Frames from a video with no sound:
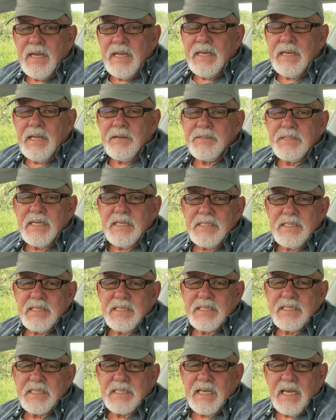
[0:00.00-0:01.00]
Now Tesla
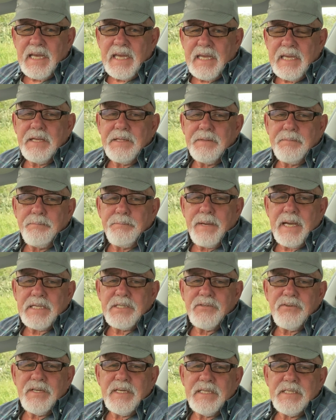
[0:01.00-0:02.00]
say
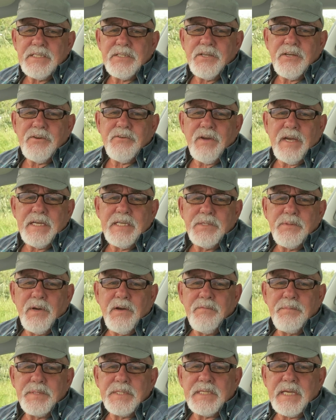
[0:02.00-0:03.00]
batteries degrade
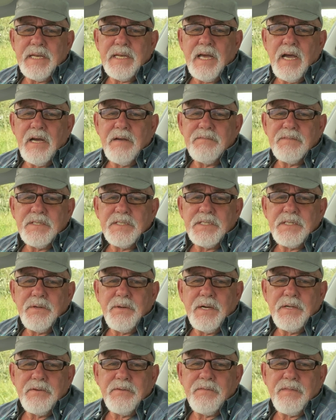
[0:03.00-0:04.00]
12% after
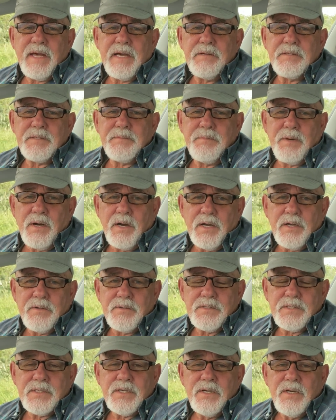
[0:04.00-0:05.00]
200,000
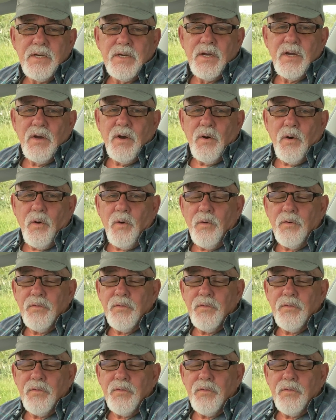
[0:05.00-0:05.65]
miles or